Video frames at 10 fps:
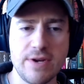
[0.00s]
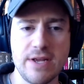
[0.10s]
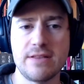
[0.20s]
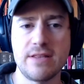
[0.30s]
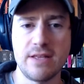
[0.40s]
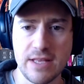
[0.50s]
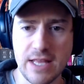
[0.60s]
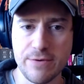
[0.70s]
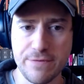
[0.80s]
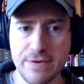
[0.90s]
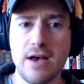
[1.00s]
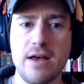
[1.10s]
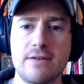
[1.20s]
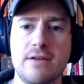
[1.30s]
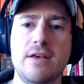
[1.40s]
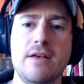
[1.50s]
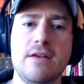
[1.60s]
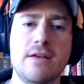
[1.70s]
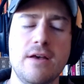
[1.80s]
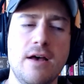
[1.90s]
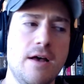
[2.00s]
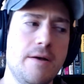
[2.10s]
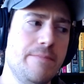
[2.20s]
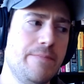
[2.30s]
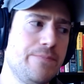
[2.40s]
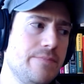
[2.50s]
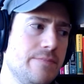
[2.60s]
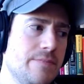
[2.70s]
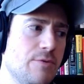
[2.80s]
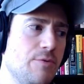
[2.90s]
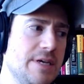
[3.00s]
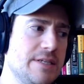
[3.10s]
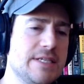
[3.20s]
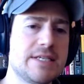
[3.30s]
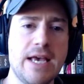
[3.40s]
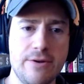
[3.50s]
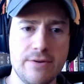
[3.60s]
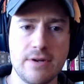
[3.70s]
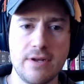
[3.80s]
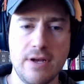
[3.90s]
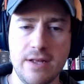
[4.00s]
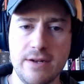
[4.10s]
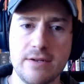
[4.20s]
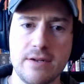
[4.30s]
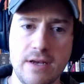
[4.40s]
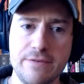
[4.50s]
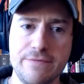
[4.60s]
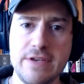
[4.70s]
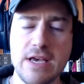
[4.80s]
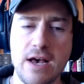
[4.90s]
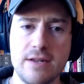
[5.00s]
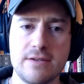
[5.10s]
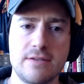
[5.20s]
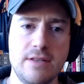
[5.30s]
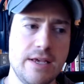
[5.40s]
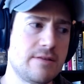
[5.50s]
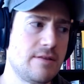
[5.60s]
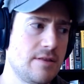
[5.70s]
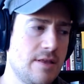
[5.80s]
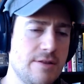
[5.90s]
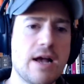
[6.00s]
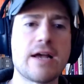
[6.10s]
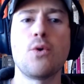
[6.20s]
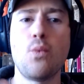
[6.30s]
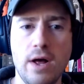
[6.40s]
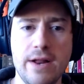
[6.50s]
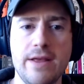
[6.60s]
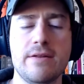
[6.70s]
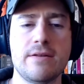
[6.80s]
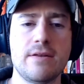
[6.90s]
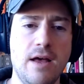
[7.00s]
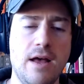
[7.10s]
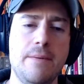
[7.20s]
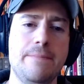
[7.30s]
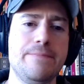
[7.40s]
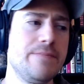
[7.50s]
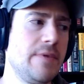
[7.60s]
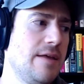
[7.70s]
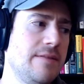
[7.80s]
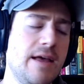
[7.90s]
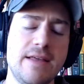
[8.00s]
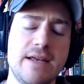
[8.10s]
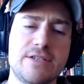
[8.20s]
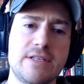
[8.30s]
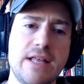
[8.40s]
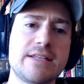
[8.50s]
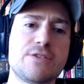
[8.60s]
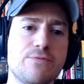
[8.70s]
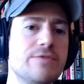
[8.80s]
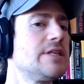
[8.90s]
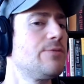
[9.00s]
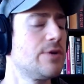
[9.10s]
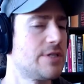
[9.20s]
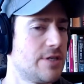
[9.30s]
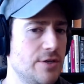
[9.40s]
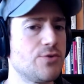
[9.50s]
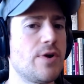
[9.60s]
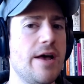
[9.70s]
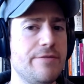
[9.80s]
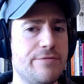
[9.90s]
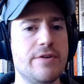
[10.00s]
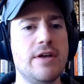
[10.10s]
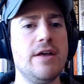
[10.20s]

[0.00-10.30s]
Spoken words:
rate than they would fiat. There will be a discount on fiat. Like they're not going to want it, and that's really what's going to drive